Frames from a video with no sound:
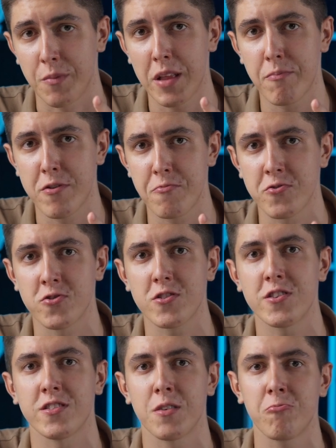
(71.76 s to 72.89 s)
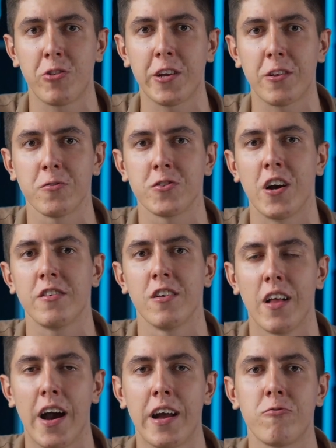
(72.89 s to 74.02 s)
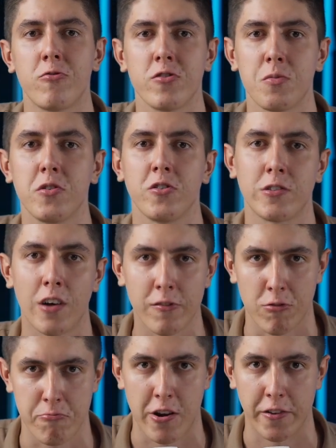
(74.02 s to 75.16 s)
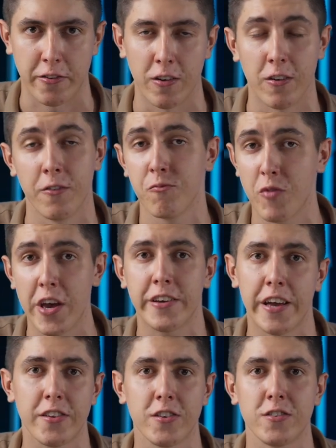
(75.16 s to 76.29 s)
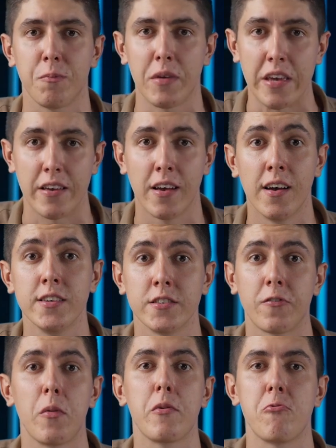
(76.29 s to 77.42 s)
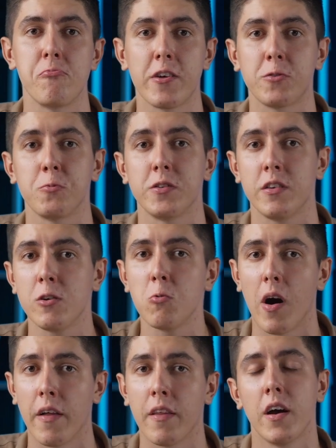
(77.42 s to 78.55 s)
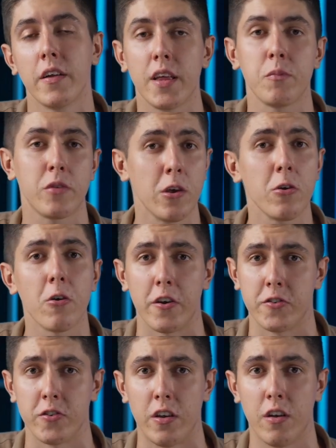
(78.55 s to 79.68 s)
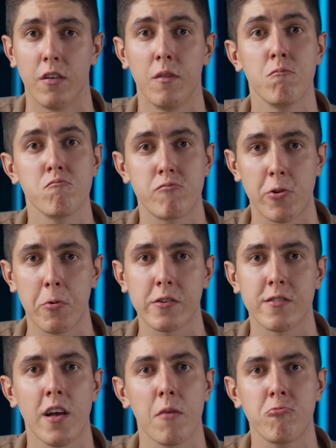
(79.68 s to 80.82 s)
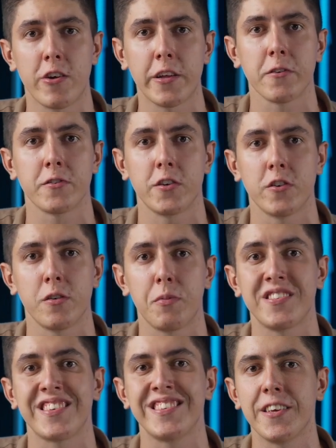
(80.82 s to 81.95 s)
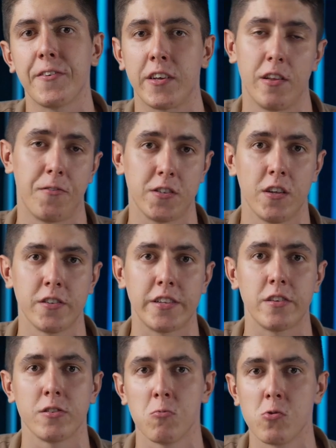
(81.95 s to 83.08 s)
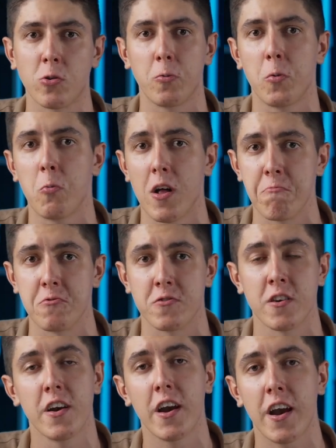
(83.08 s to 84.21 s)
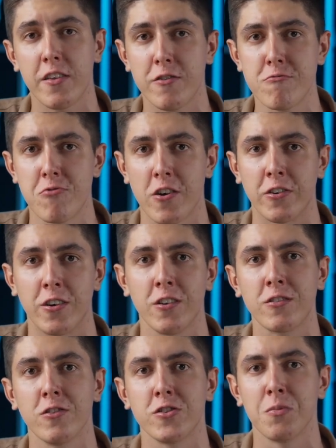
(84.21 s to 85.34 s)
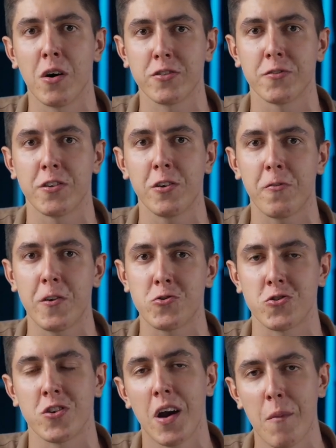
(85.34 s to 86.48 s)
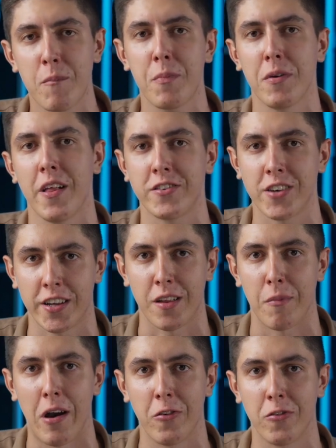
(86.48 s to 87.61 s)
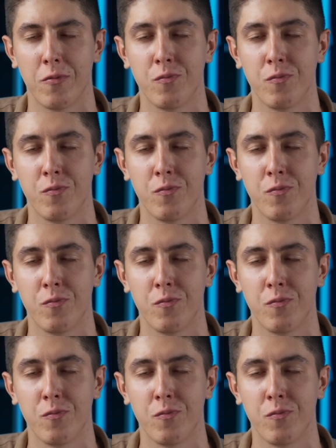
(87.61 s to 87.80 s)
main purpose is an upgrade of the underlying transmission control protocol, aka TCP, that will be replaced with a new one named QUIC. Previously, upgrade of the HTTP significantly facilitated the work of developers, and new protocol includes most of the new features people are excited about.